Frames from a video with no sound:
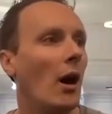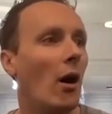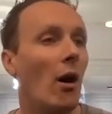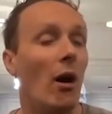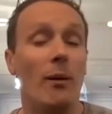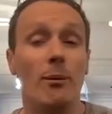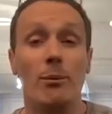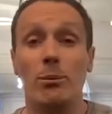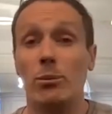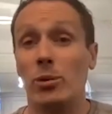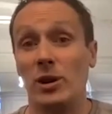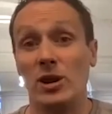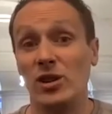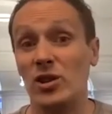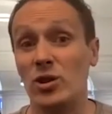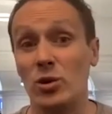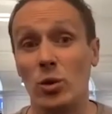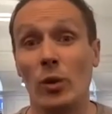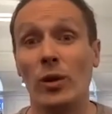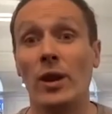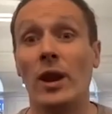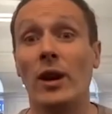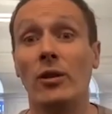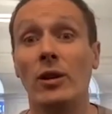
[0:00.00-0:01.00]
I'm pretty
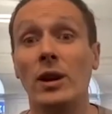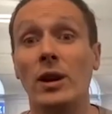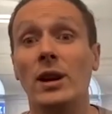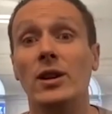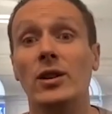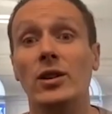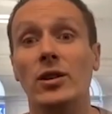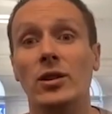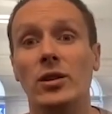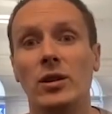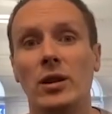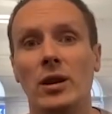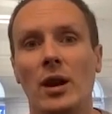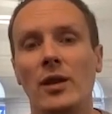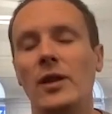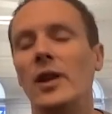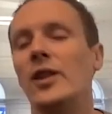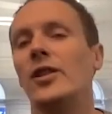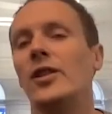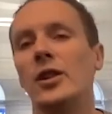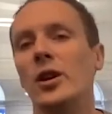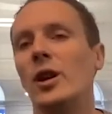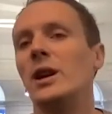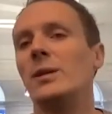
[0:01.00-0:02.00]
sure there is.
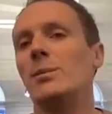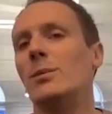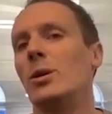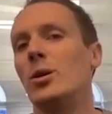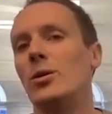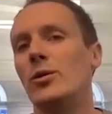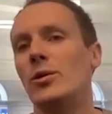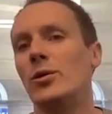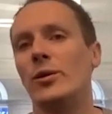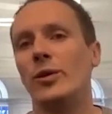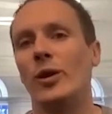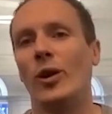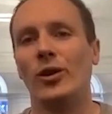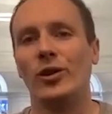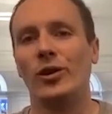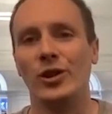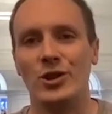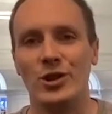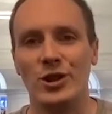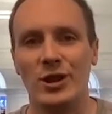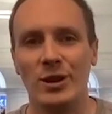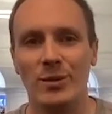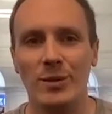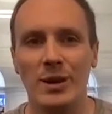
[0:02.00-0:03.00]
There's an early mover
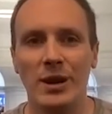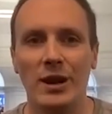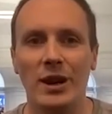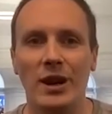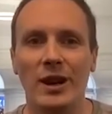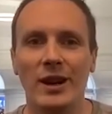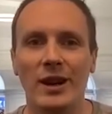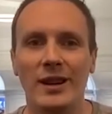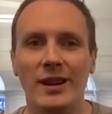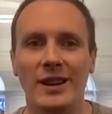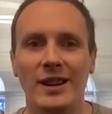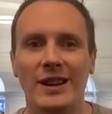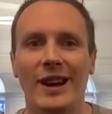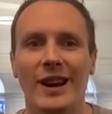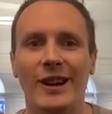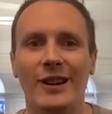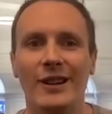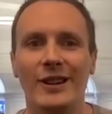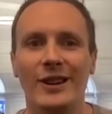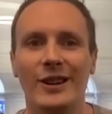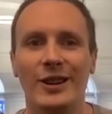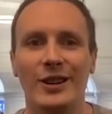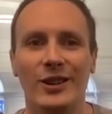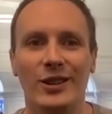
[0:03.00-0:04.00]
advantage at the minute, you
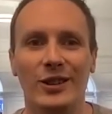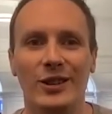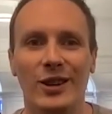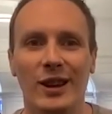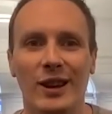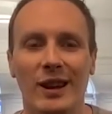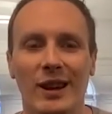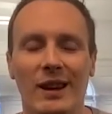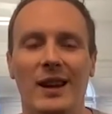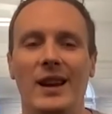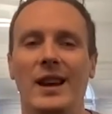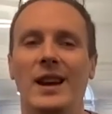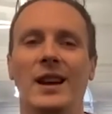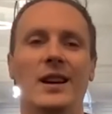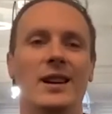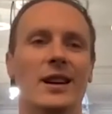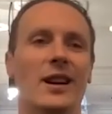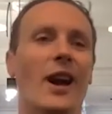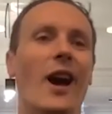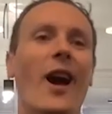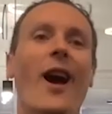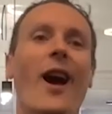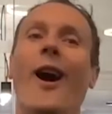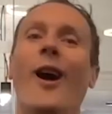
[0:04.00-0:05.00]
know, because
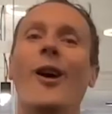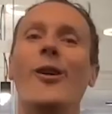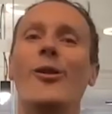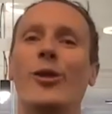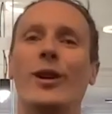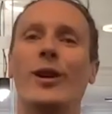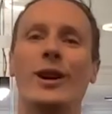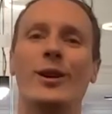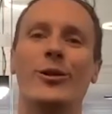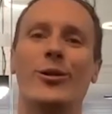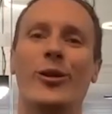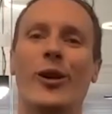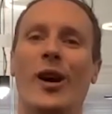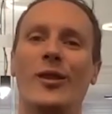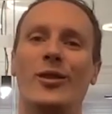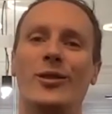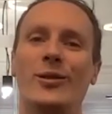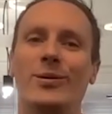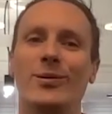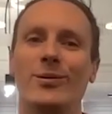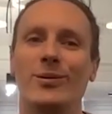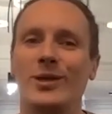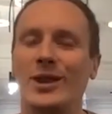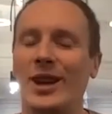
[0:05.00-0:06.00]
in hopefully in five,
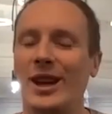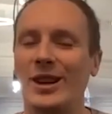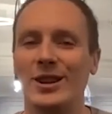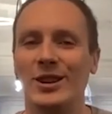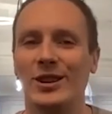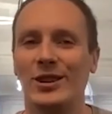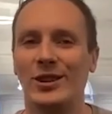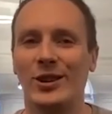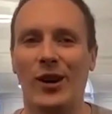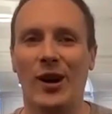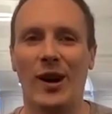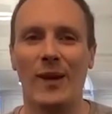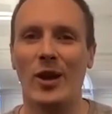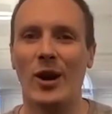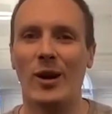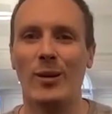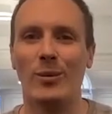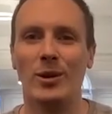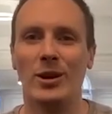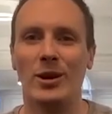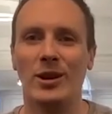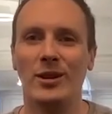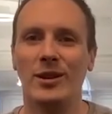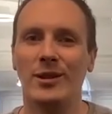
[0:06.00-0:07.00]
ten years' time,
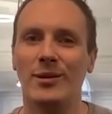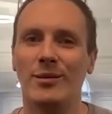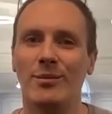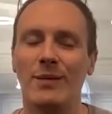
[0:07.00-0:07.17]
there'll be